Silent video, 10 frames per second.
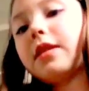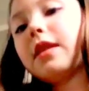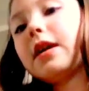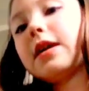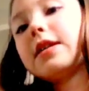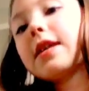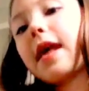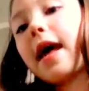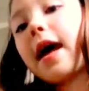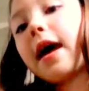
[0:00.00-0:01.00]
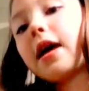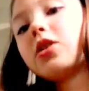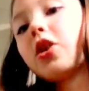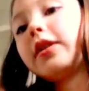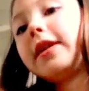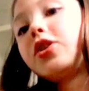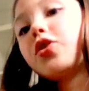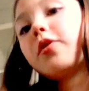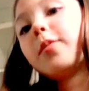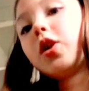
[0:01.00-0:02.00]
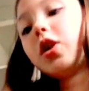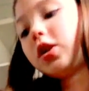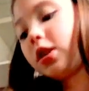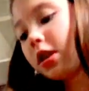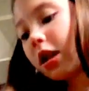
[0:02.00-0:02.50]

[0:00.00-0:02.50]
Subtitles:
It's a totally chewable